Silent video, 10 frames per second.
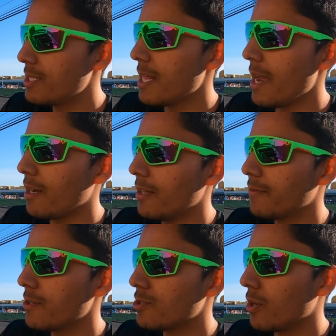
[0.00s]
this is the
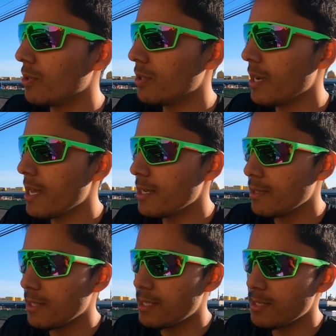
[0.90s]
airlift controller,
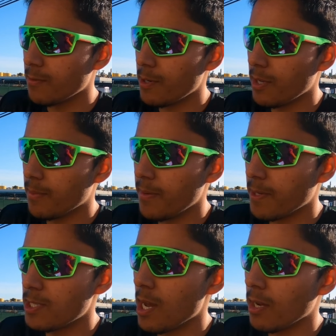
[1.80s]
and this is where you can pretty
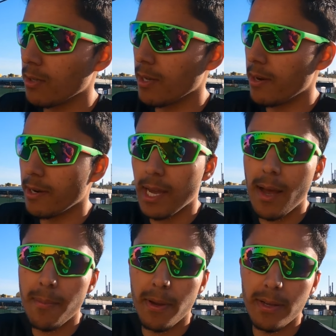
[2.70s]
much toggle airing
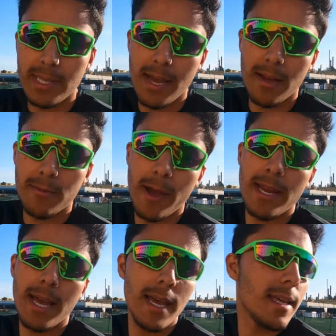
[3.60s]
up, airing down,
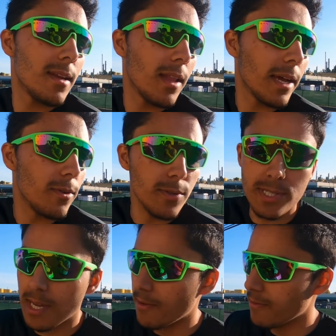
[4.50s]
ride height, and all that cool
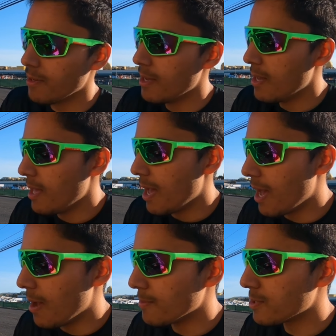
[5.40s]
stuff.
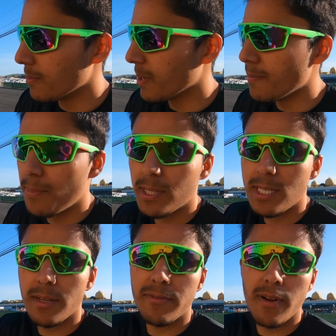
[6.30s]
So I'm gonna put
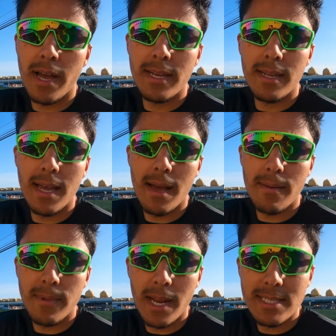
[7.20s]
this in the front.
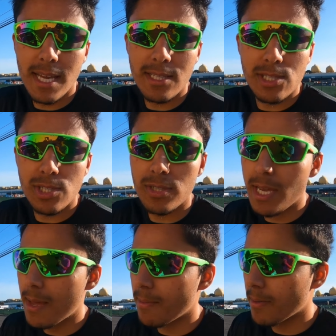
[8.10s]
I'm not exactly sure
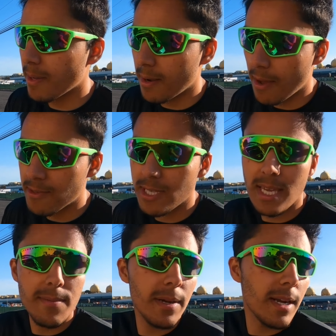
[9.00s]
yet, but I'm gonna obviously
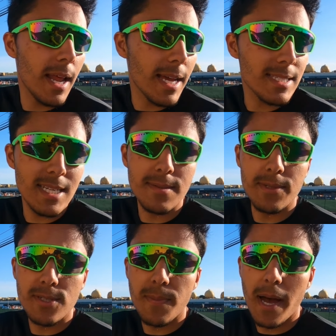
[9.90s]
keep it in an
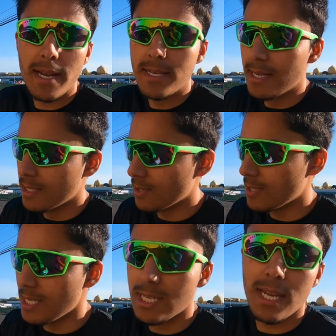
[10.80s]
accessible spot so
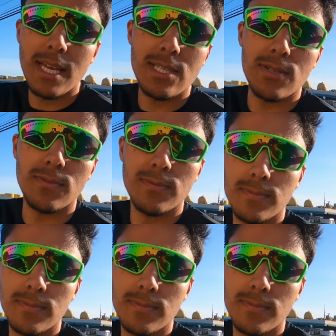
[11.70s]
it's easy to get to.